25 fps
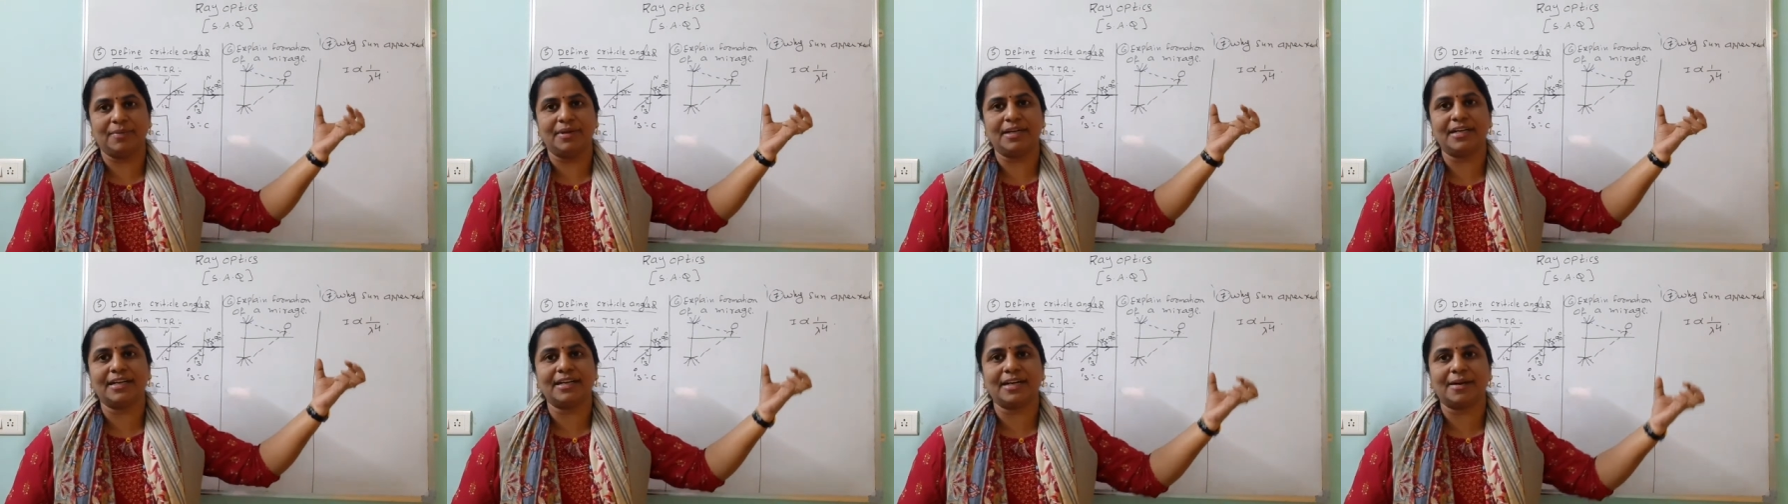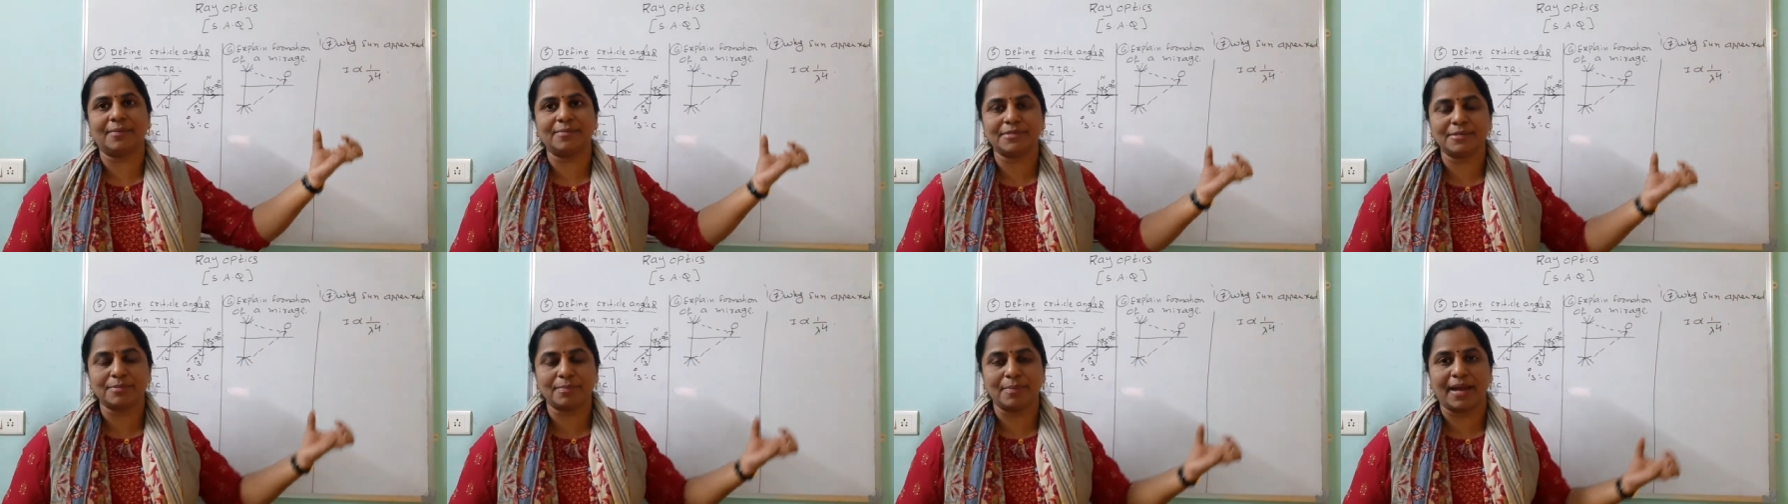It
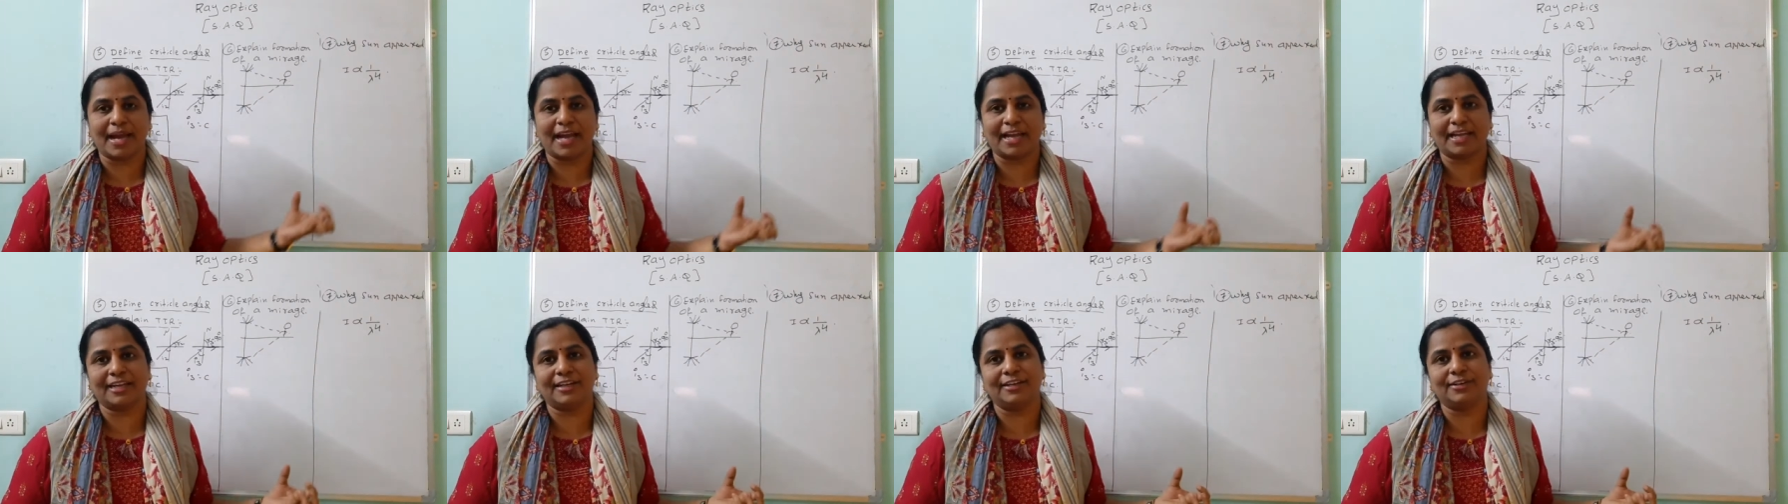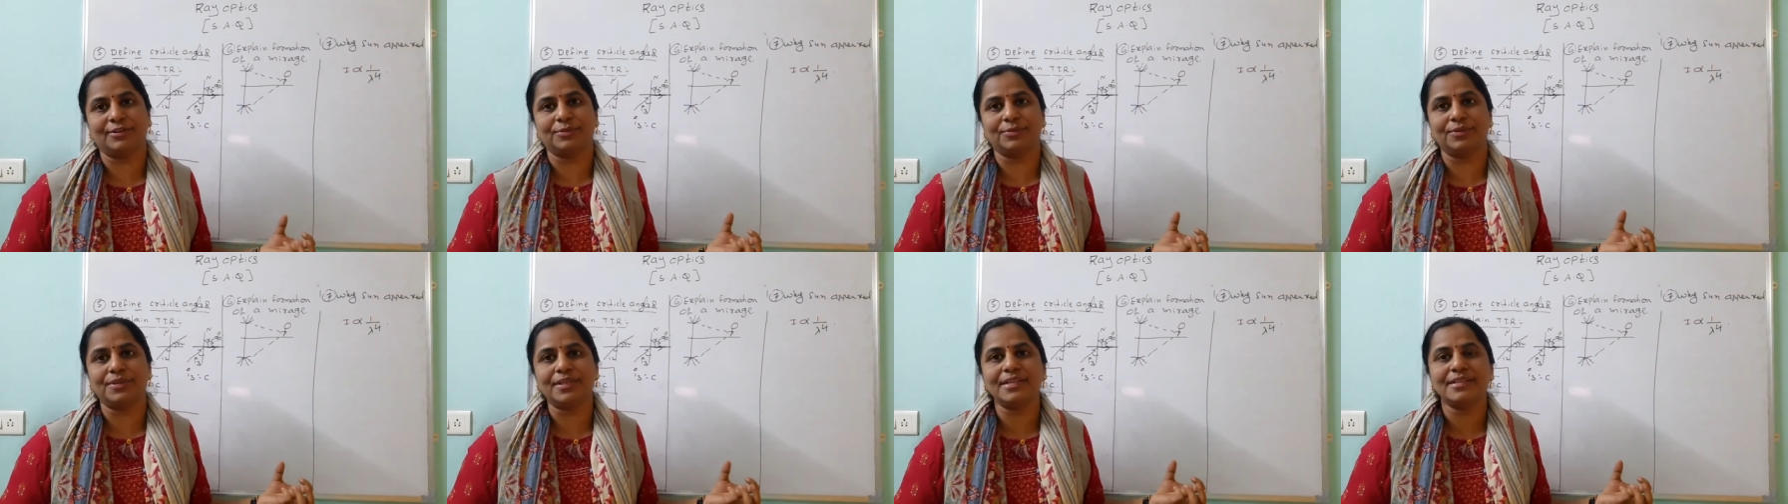comes back
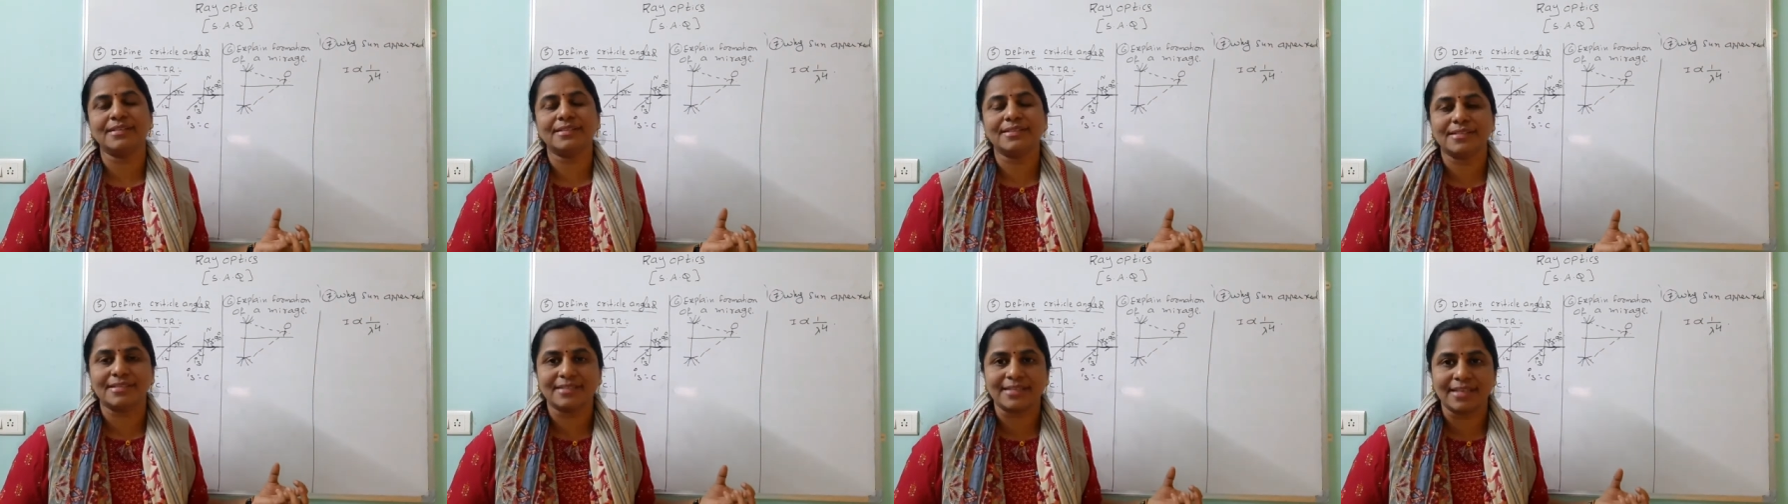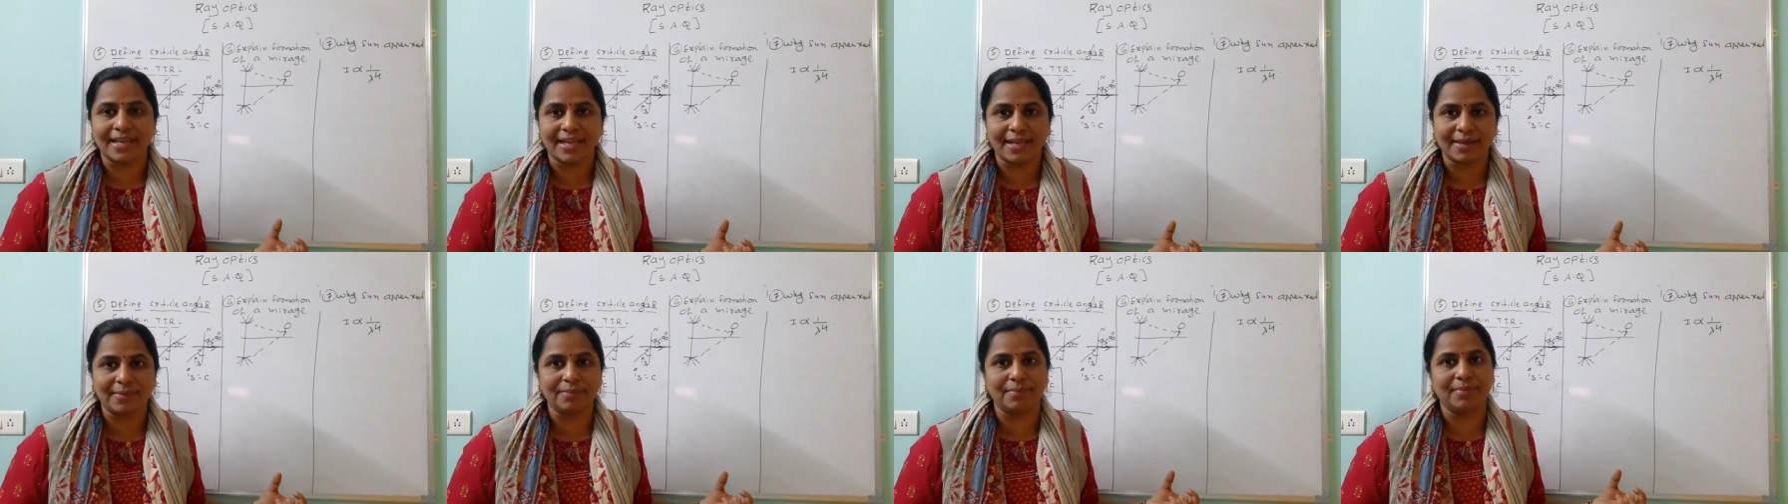into the
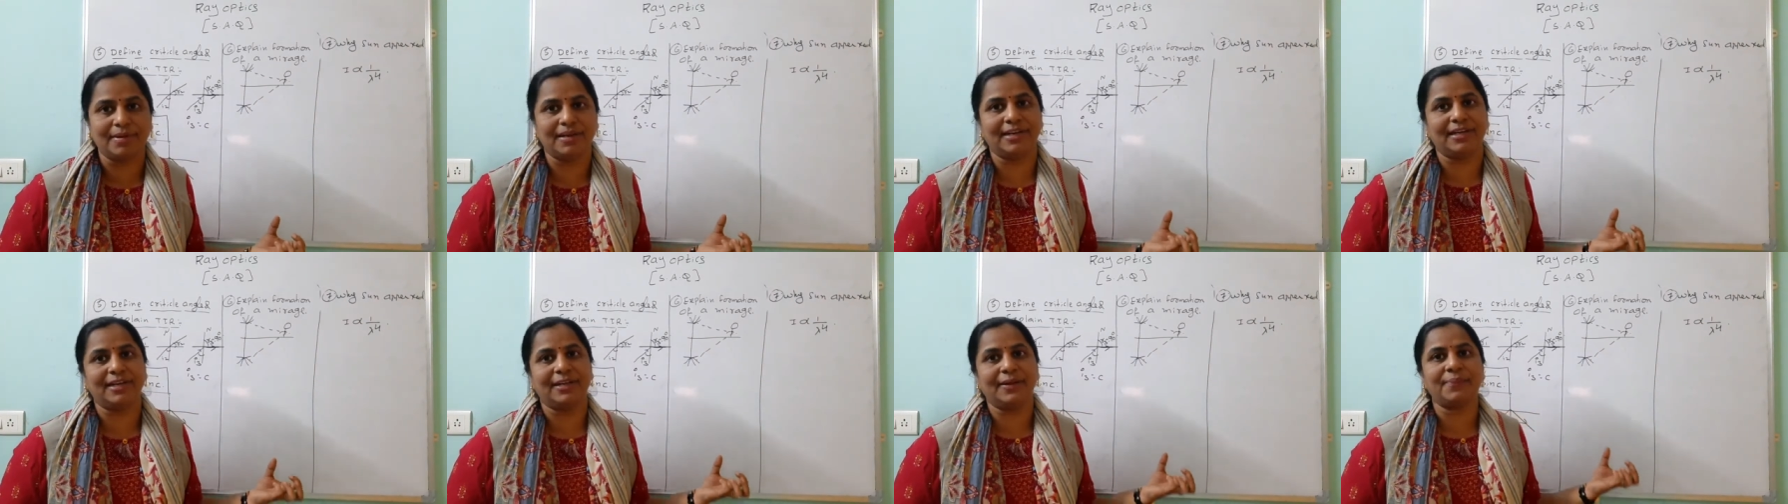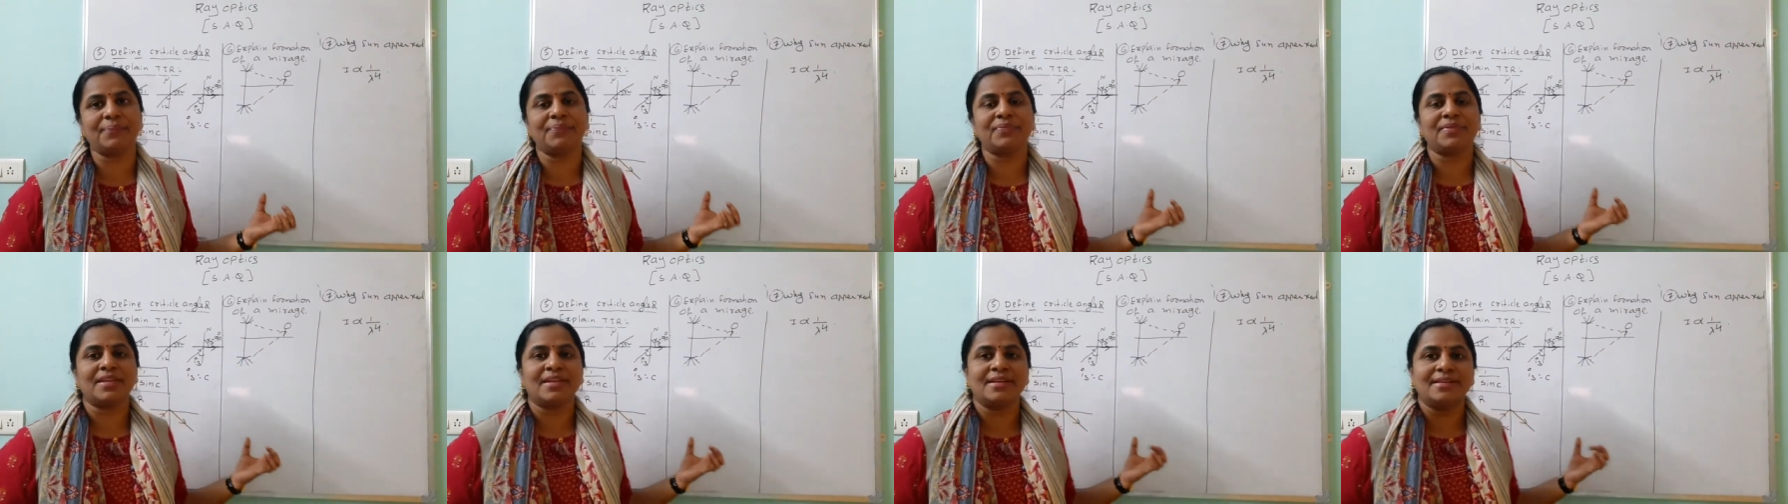same medium.